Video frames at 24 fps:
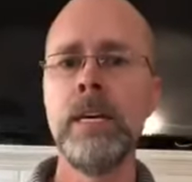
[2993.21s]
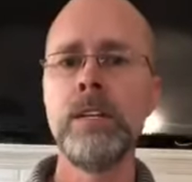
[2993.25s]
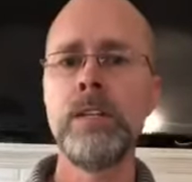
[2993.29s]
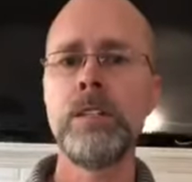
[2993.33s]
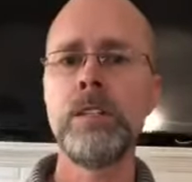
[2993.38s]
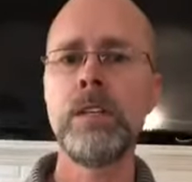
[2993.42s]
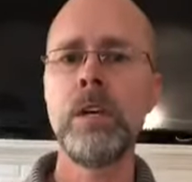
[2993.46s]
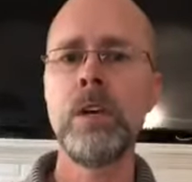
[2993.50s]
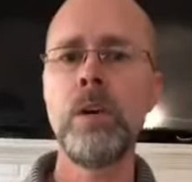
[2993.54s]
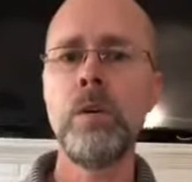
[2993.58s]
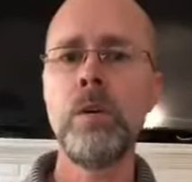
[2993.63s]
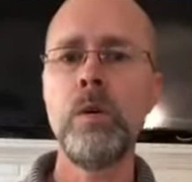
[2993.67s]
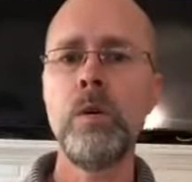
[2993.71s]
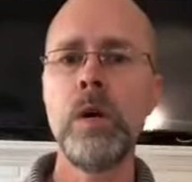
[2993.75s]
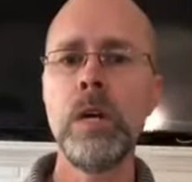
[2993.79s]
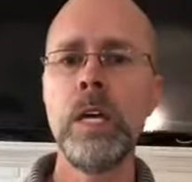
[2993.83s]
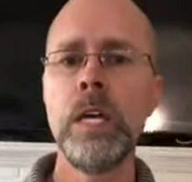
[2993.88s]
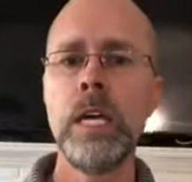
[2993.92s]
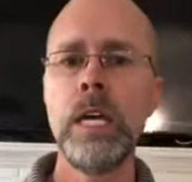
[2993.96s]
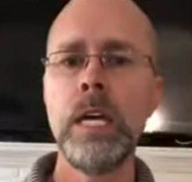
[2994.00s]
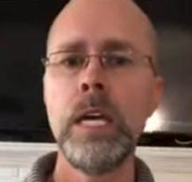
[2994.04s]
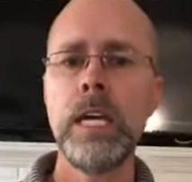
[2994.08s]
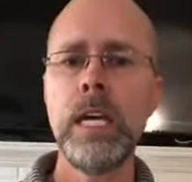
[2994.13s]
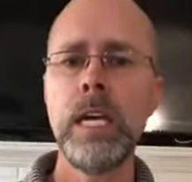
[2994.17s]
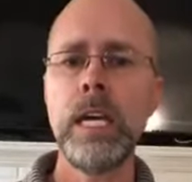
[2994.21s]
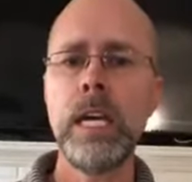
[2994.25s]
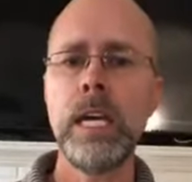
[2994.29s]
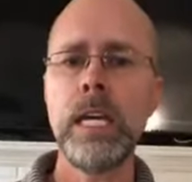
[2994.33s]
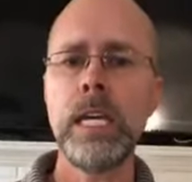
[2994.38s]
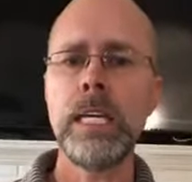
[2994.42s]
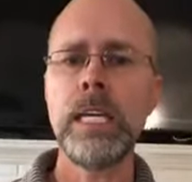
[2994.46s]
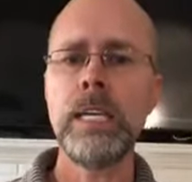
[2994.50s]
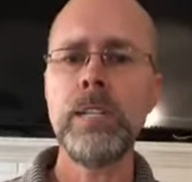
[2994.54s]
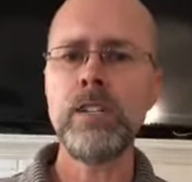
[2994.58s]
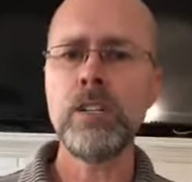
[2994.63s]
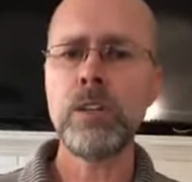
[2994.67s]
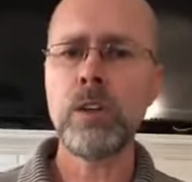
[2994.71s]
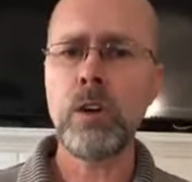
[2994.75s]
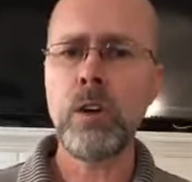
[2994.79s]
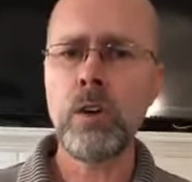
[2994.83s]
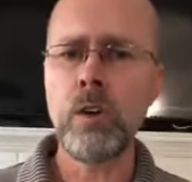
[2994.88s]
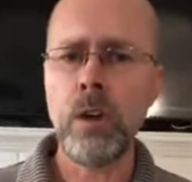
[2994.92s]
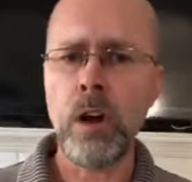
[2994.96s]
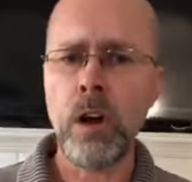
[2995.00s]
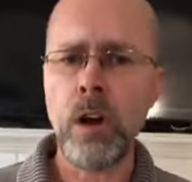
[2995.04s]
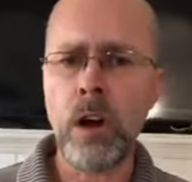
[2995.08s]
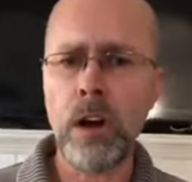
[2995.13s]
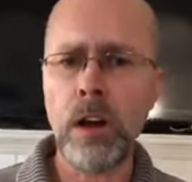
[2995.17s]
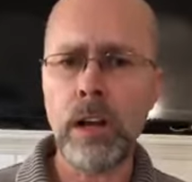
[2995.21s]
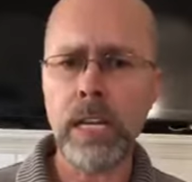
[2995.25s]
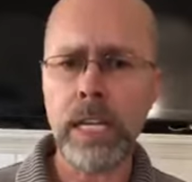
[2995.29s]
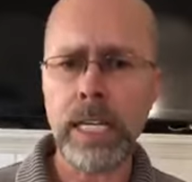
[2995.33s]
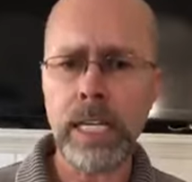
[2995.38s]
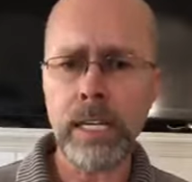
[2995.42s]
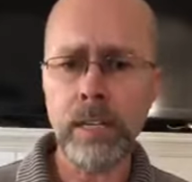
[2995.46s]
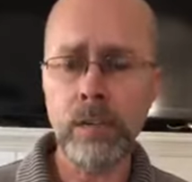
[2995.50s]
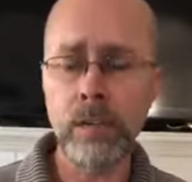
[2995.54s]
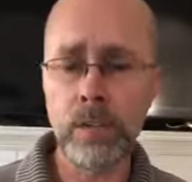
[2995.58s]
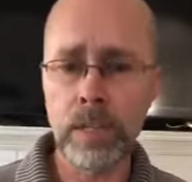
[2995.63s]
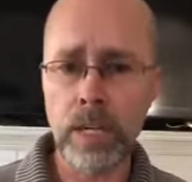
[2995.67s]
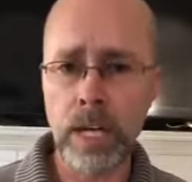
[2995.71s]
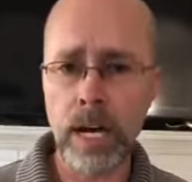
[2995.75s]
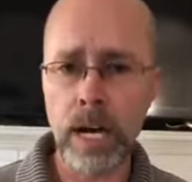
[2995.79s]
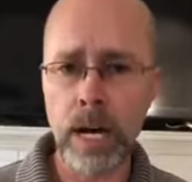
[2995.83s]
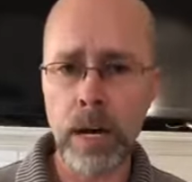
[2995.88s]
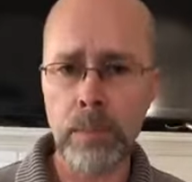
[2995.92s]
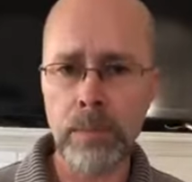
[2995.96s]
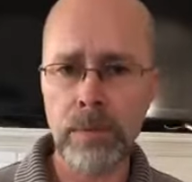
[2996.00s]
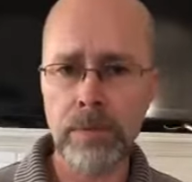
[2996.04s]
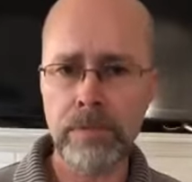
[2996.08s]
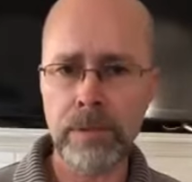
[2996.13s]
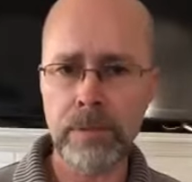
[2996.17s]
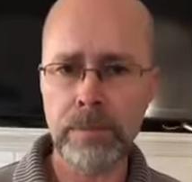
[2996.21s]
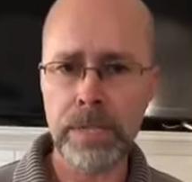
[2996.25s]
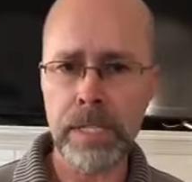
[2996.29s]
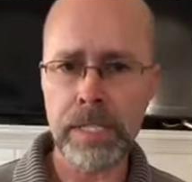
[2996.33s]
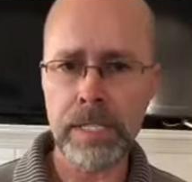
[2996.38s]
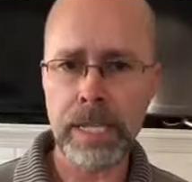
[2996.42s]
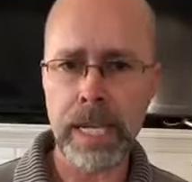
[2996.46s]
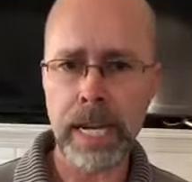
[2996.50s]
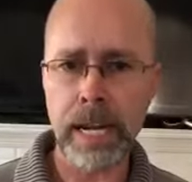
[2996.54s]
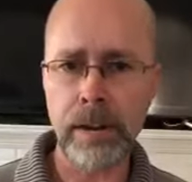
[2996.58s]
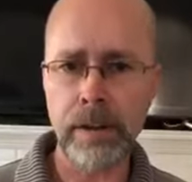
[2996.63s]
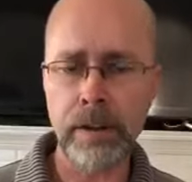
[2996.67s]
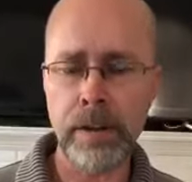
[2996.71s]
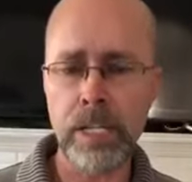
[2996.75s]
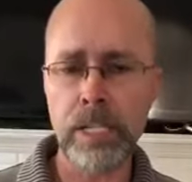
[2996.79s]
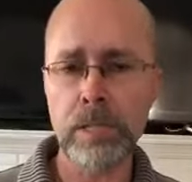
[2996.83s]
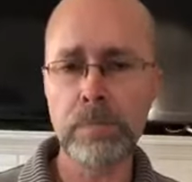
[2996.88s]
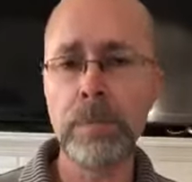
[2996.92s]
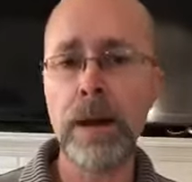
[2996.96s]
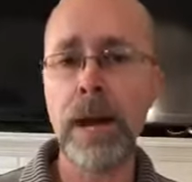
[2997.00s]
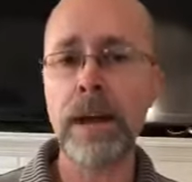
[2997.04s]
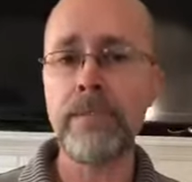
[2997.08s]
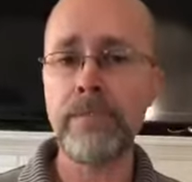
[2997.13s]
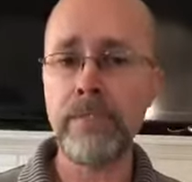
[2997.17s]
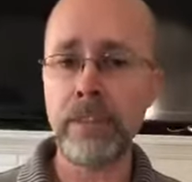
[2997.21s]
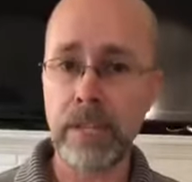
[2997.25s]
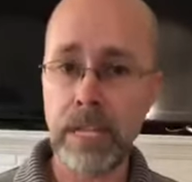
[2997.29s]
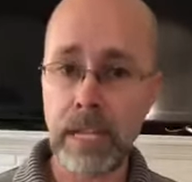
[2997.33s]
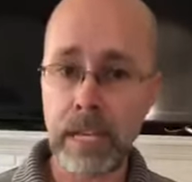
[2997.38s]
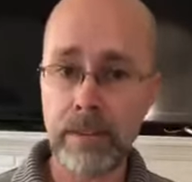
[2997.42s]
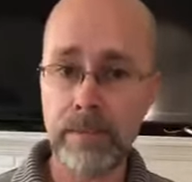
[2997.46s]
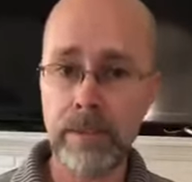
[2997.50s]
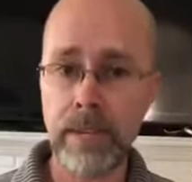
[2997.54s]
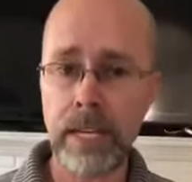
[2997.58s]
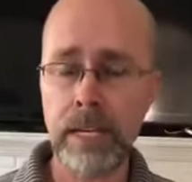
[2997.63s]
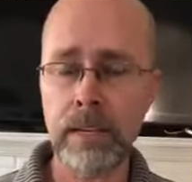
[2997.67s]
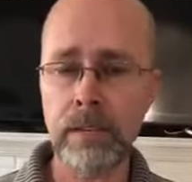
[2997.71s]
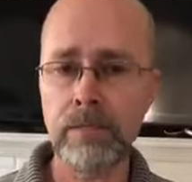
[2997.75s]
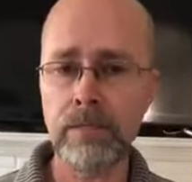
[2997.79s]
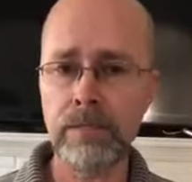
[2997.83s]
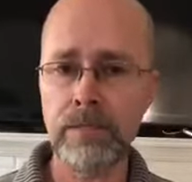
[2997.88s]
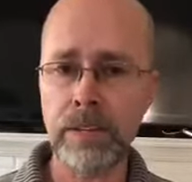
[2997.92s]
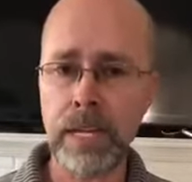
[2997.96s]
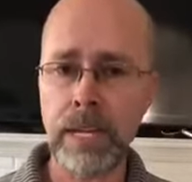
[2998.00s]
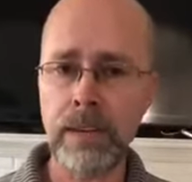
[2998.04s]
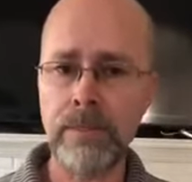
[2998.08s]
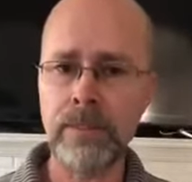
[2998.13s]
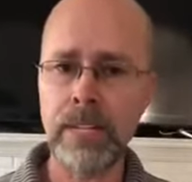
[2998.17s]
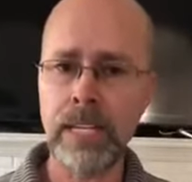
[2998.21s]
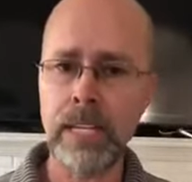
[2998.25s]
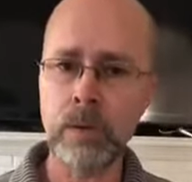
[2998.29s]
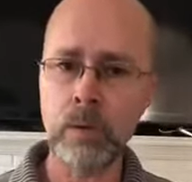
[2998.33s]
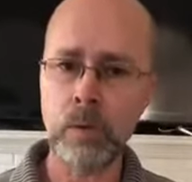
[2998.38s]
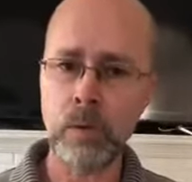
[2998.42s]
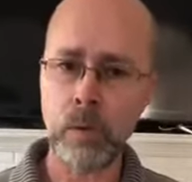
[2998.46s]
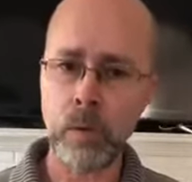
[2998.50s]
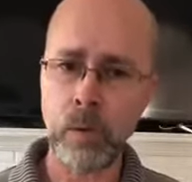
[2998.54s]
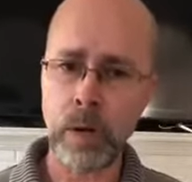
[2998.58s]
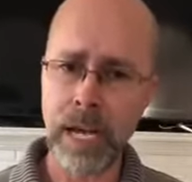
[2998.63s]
So get your own heart healed up from these areas by forgiving and forgiving.